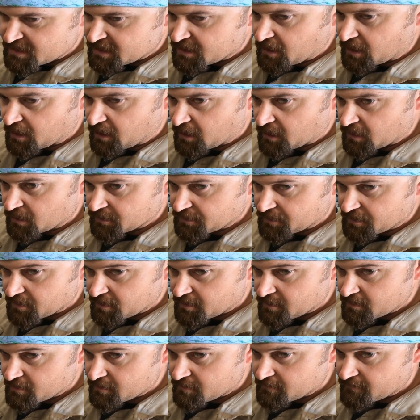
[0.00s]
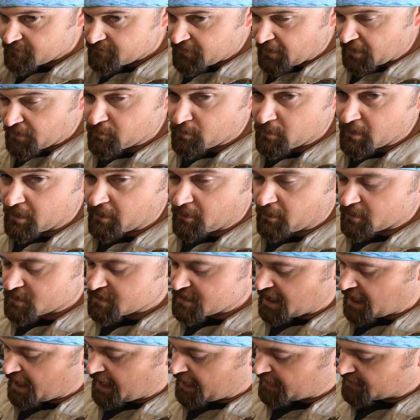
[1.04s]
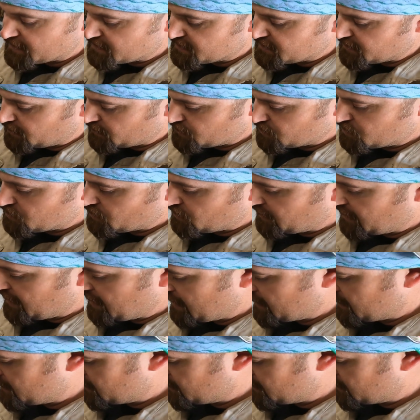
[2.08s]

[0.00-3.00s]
called feathering our tacks, and I'll show you how to